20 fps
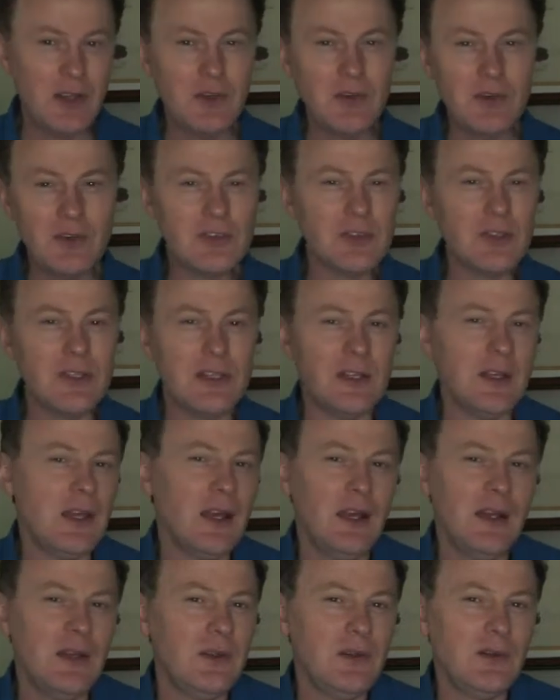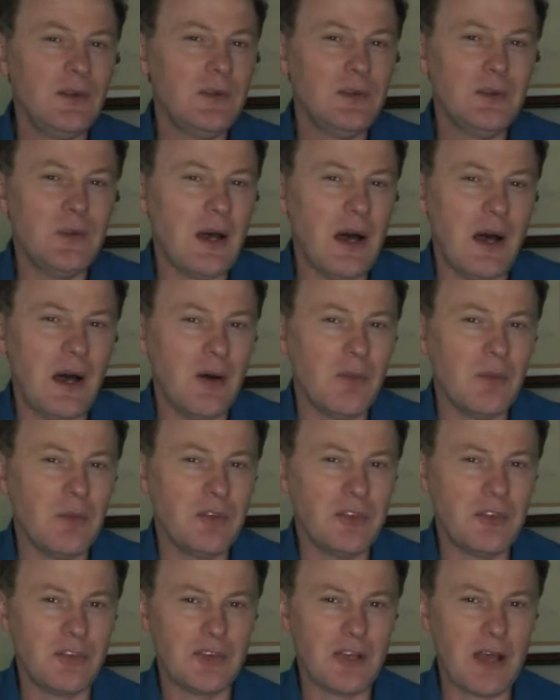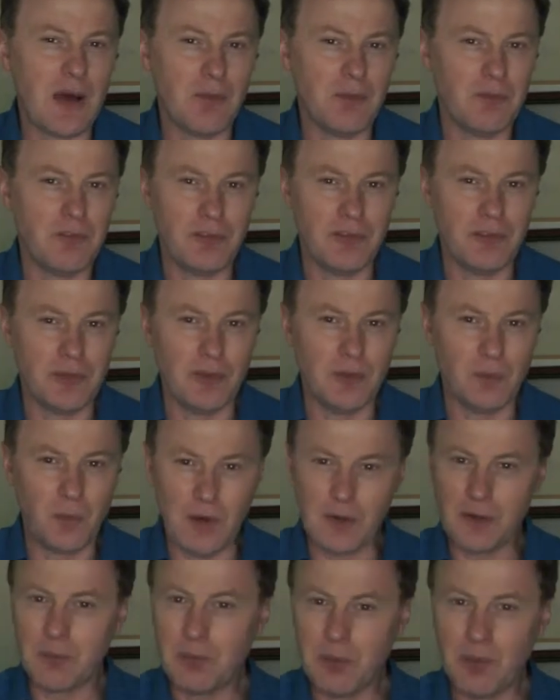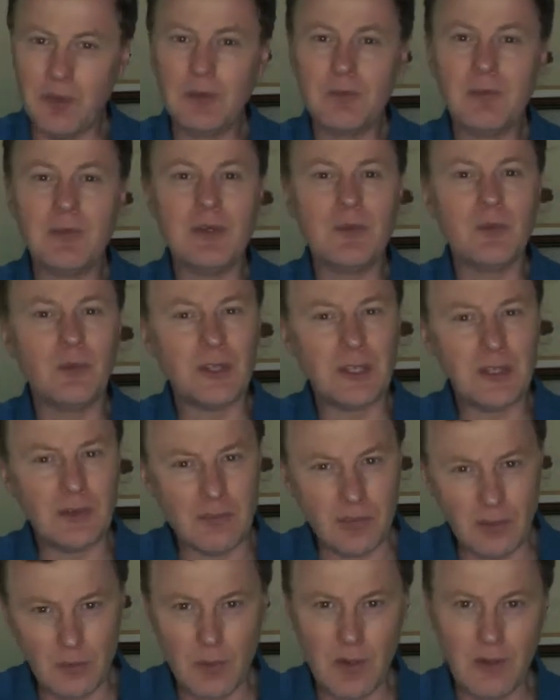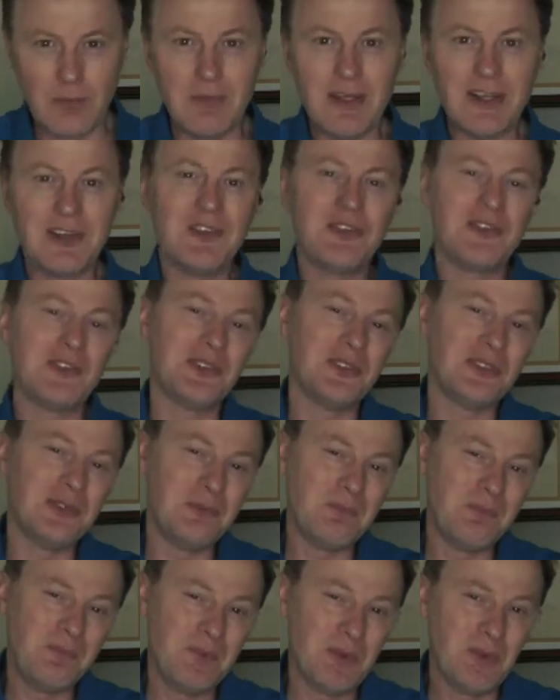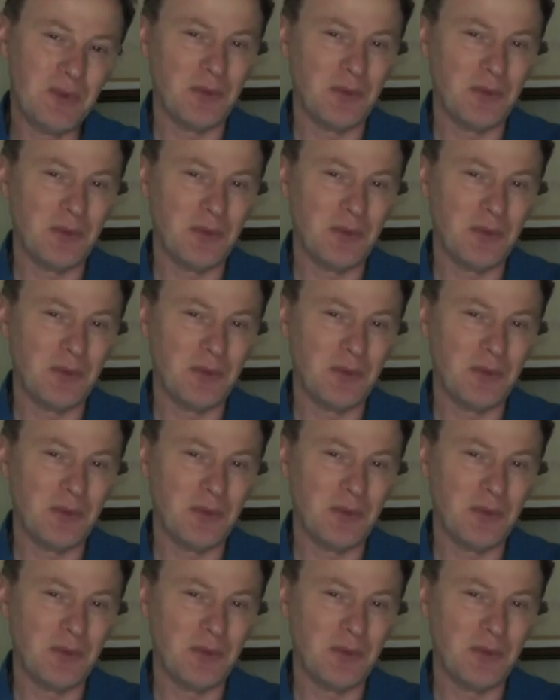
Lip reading: usually you would just come for one appointment, we give you one medicine